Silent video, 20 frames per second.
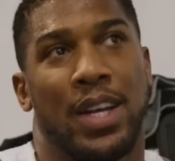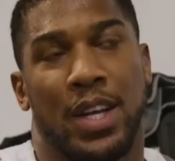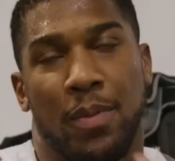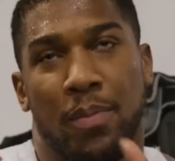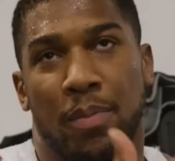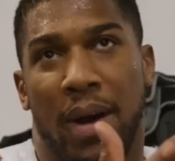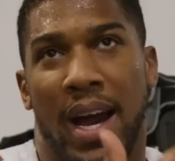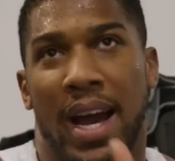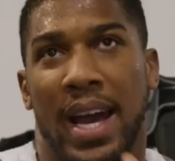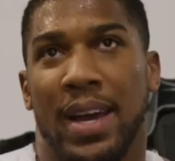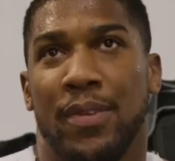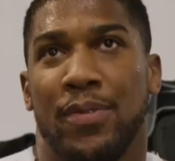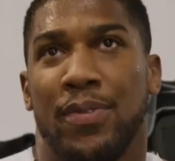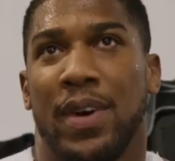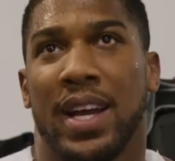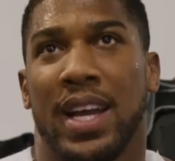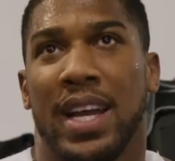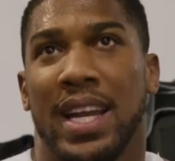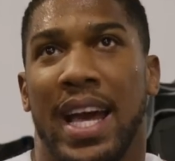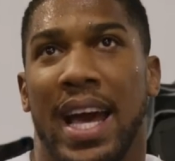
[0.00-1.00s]
You can buy
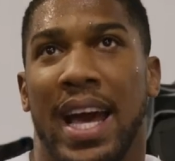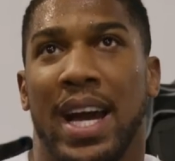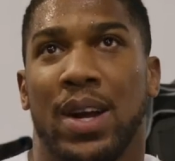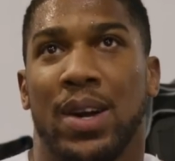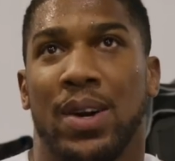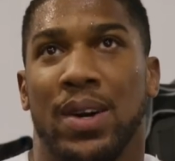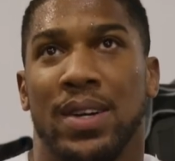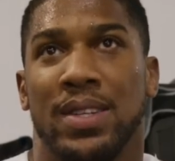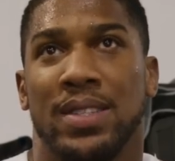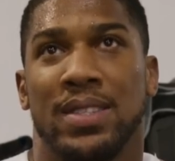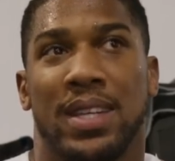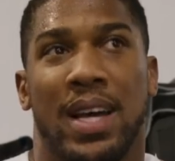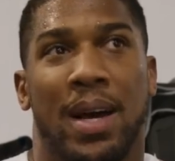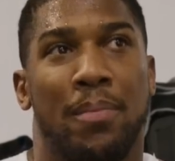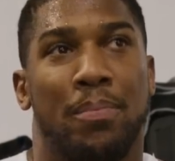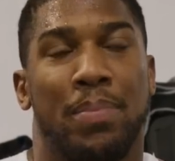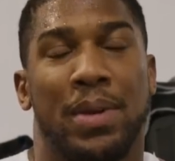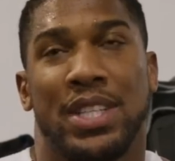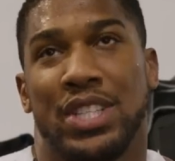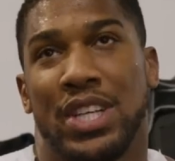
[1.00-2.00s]
fucking aircon
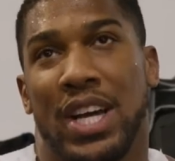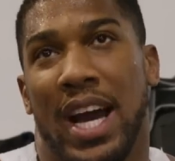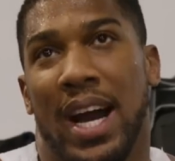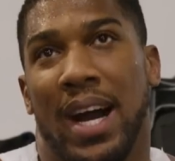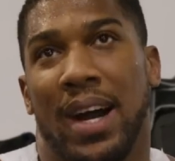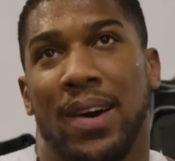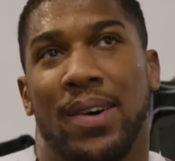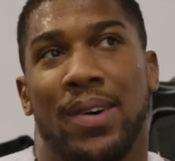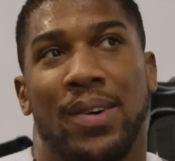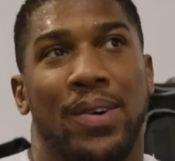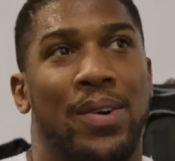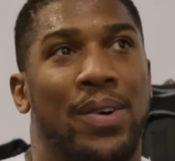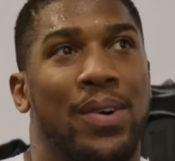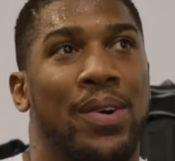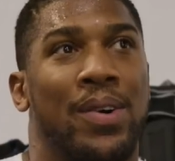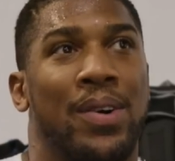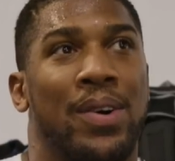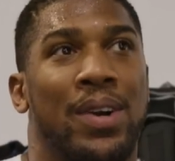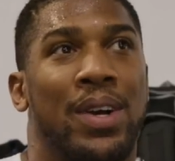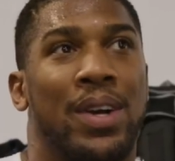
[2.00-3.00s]
and bitch it out,
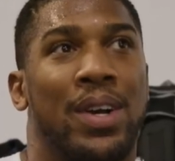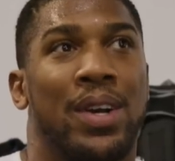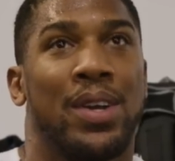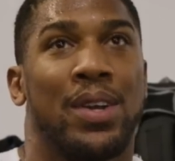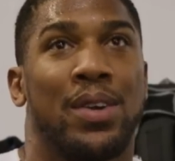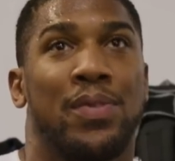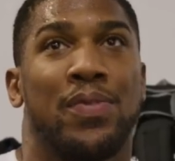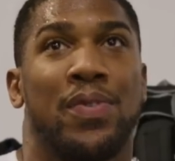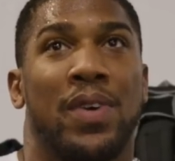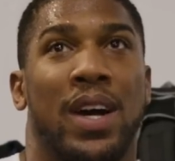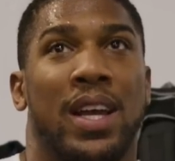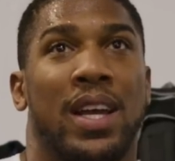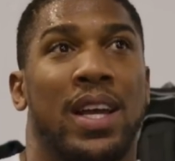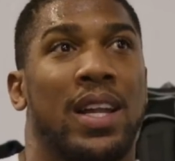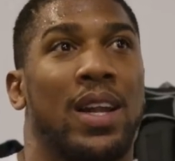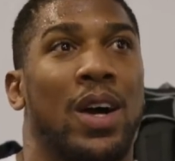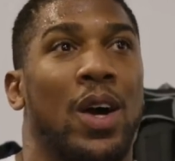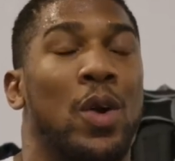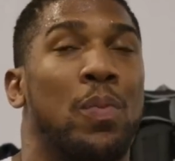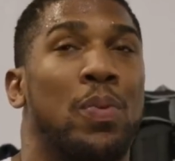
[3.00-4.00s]
or
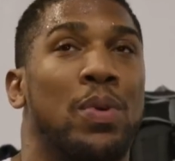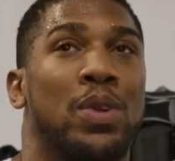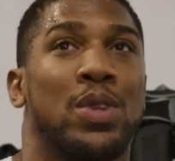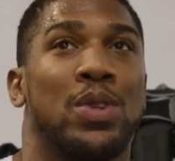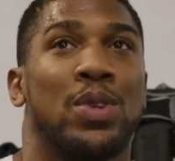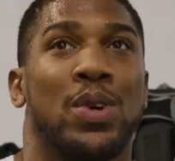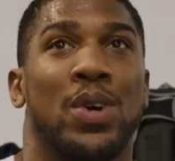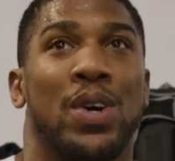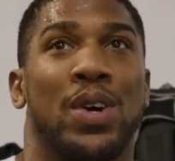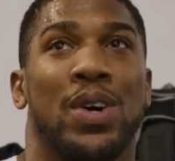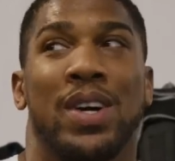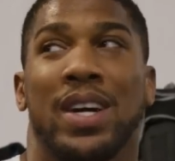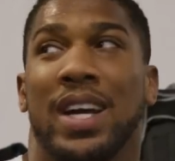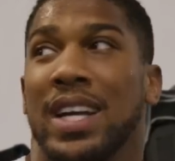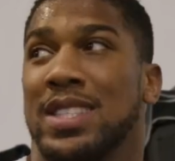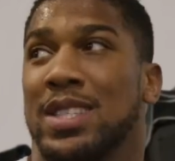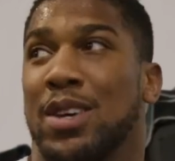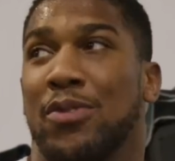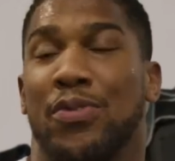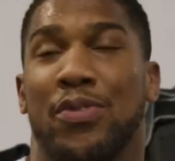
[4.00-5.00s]
fucking open the door,
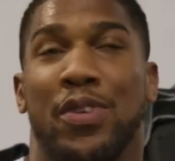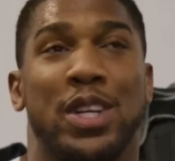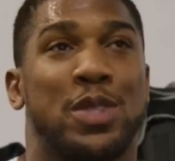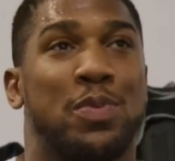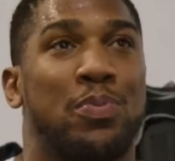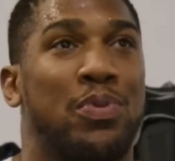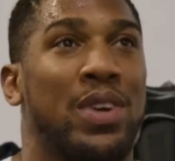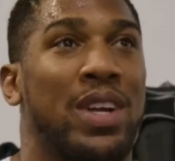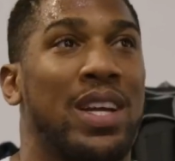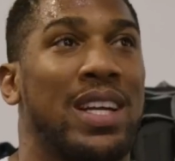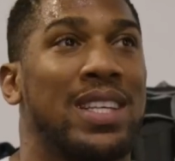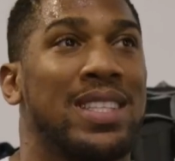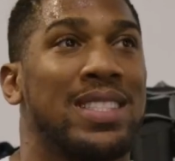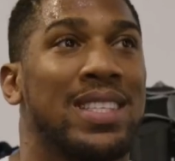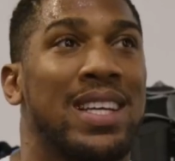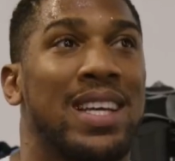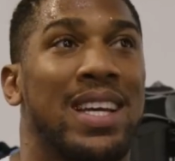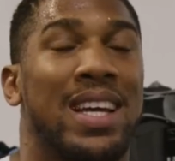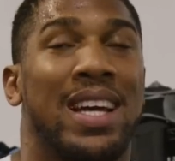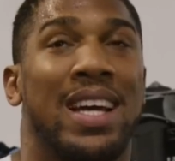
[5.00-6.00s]
get some fresh breeze,
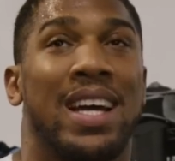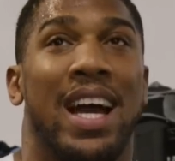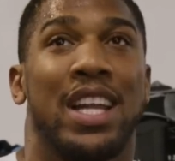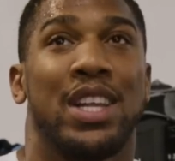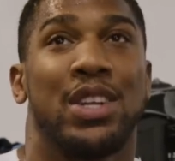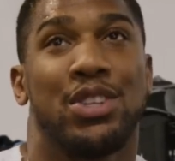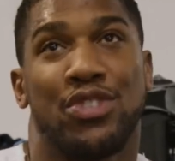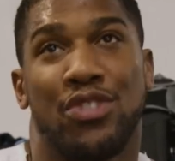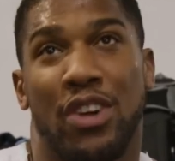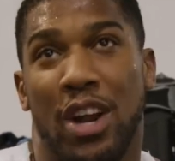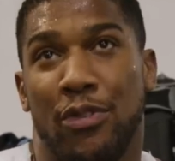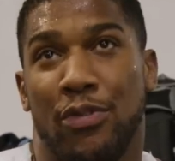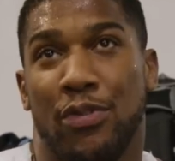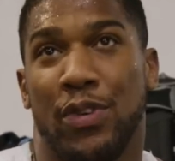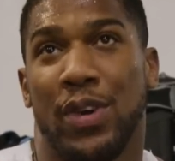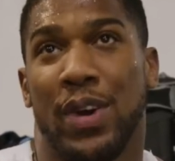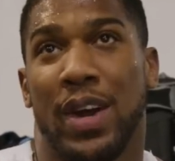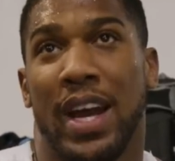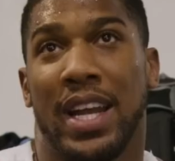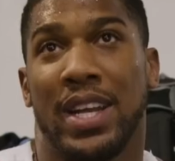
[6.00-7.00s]
and you train
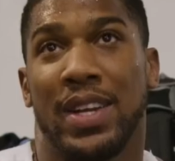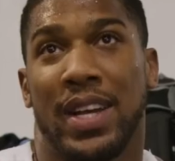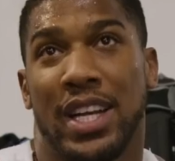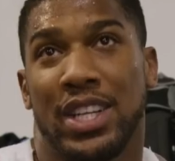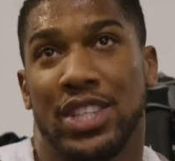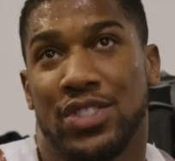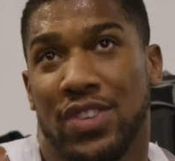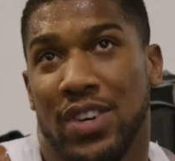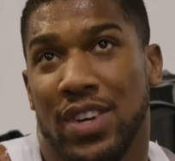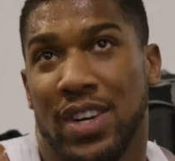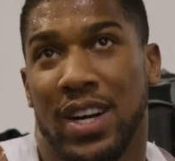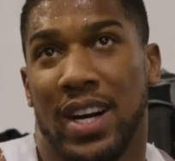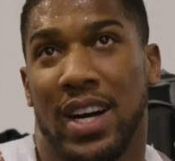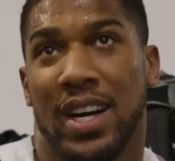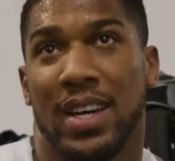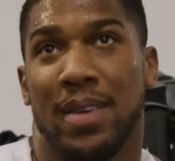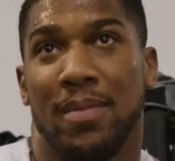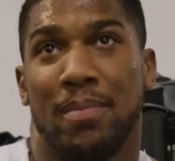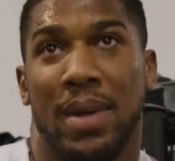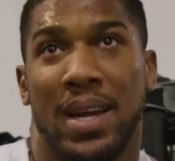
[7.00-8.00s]
through it and you get stronger
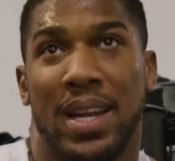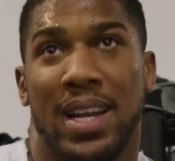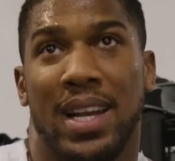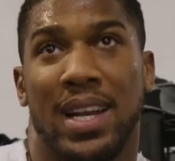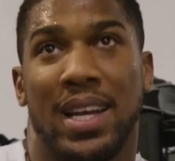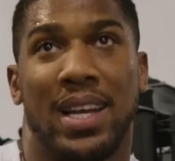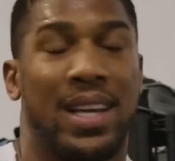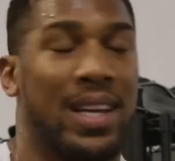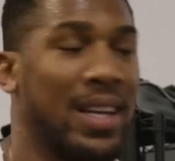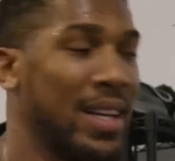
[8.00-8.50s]
mentally.